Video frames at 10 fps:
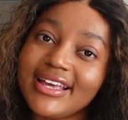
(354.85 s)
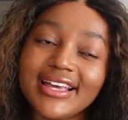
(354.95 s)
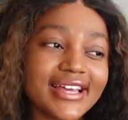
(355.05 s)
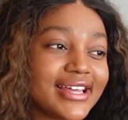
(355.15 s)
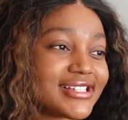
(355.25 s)

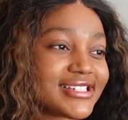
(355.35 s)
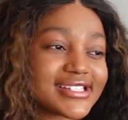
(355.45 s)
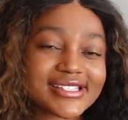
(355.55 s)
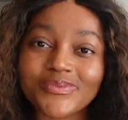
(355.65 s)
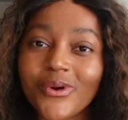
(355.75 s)
It
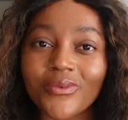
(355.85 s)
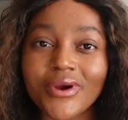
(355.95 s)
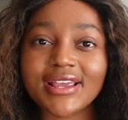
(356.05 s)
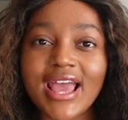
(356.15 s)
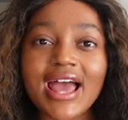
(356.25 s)
just won't
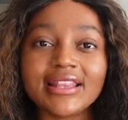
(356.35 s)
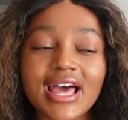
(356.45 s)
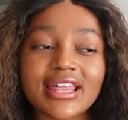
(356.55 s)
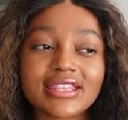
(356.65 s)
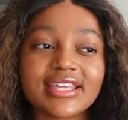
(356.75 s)
work. And the
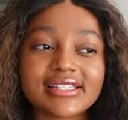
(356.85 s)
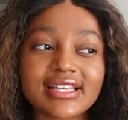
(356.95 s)
other thing is